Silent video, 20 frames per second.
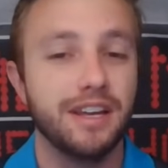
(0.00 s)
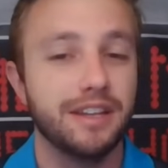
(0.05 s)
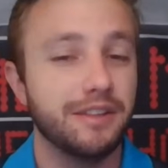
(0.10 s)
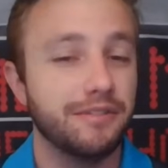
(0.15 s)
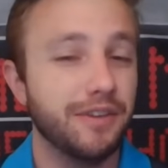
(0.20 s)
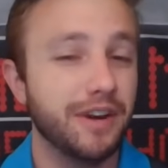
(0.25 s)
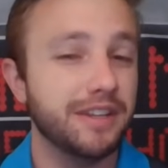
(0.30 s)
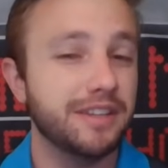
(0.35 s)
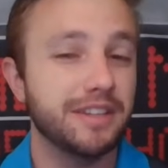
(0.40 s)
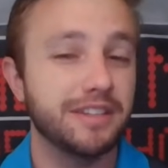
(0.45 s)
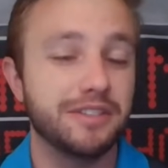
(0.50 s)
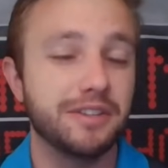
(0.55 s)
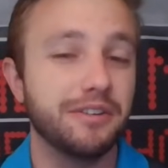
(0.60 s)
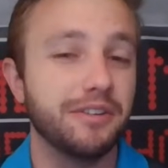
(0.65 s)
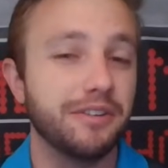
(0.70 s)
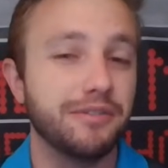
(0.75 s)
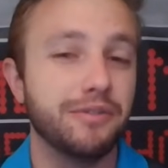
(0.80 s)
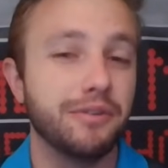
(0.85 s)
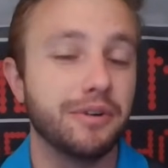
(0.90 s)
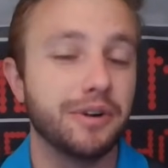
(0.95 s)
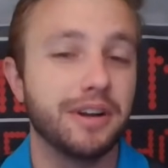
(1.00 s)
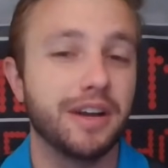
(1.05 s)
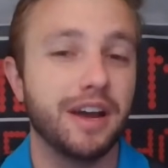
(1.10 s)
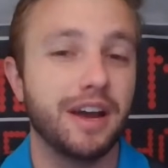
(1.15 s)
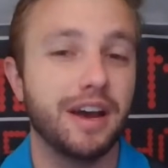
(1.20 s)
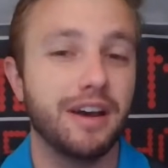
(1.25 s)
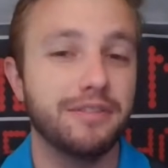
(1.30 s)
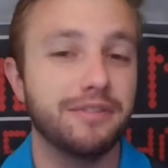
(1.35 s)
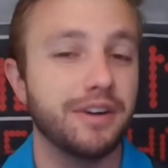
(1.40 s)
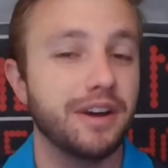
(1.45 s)
The fact that it's only four and a
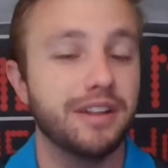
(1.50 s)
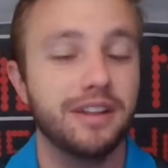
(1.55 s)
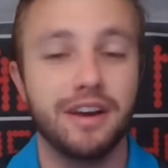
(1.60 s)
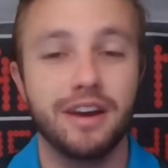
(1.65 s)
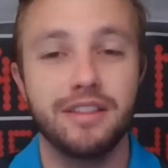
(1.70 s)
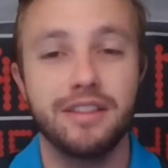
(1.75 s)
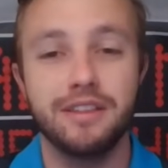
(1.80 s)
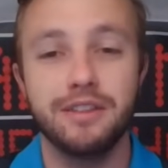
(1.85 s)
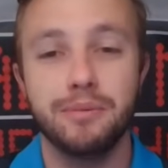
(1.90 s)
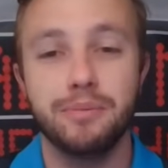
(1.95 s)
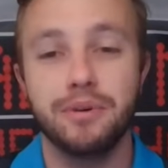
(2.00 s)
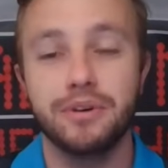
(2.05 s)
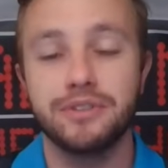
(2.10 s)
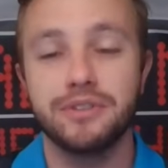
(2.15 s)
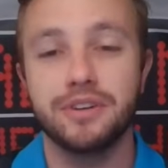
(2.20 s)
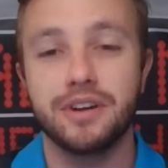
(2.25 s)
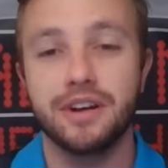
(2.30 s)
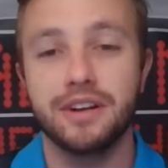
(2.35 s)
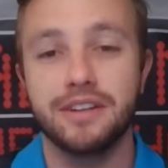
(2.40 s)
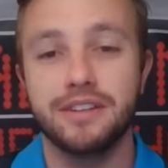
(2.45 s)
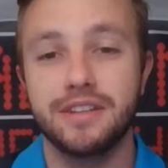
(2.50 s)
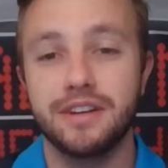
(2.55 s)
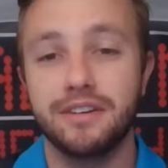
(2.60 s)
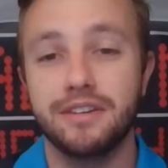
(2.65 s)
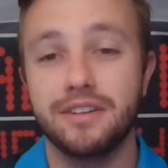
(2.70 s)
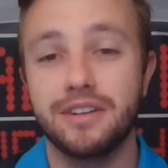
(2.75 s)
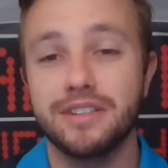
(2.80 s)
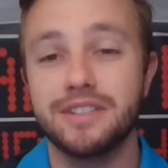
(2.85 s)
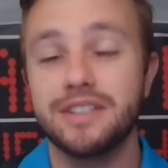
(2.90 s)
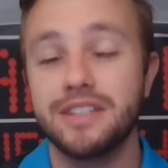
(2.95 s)
half, I, I think the books are kind of
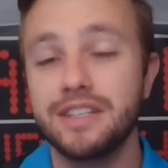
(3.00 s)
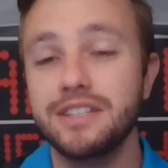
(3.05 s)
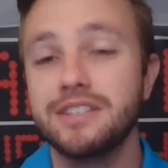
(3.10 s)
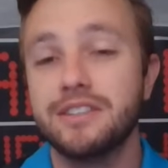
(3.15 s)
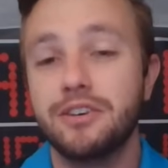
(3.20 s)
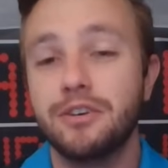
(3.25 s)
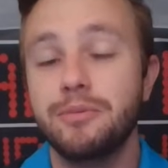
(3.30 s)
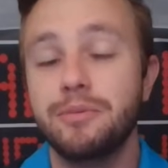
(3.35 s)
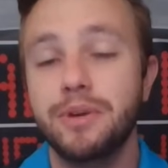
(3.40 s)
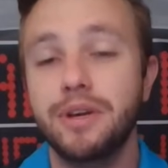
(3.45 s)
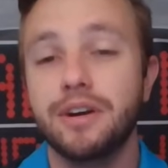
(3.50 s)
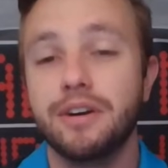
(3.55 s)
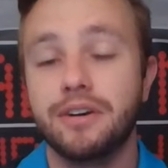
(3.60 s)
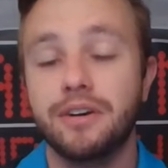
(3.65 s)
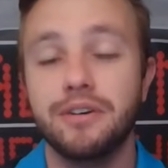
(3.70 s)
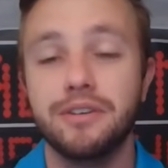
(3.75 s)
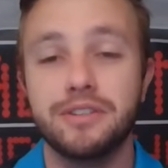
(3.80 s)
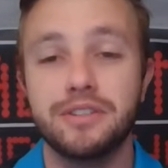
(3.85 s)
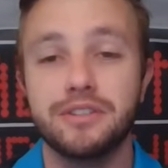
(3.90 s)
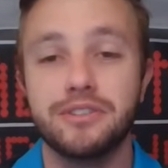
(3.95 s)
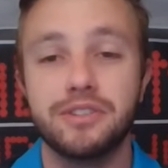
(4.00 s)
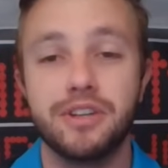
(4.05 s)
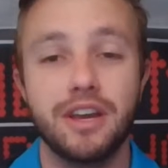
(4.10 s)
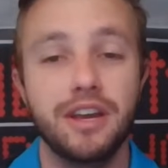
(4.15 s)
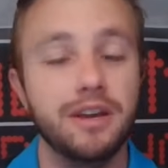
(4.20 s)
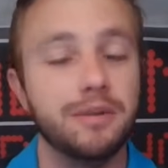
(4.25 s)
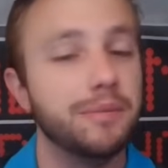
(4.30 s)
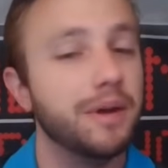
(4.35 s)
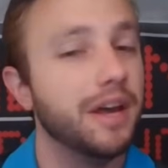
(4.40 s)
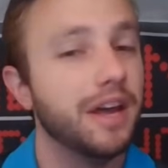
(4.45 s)
telling us this could be a closest
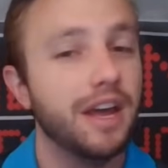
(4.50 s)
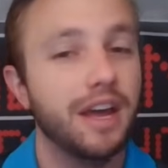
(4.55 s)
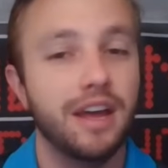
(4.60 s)
game.